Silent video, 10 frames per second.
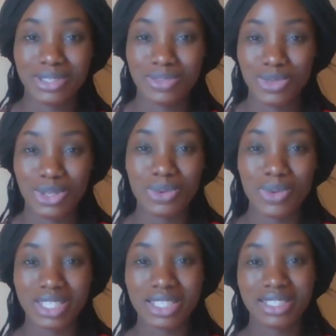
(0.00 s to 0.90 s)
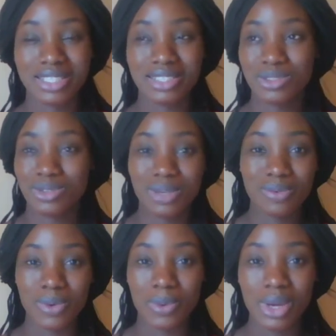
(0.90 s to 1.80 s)
Was it
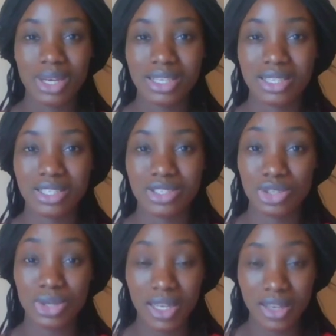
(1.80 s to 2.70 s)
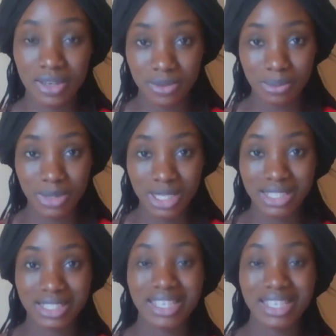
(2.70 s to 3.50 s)
straightforward? Did you learn from it?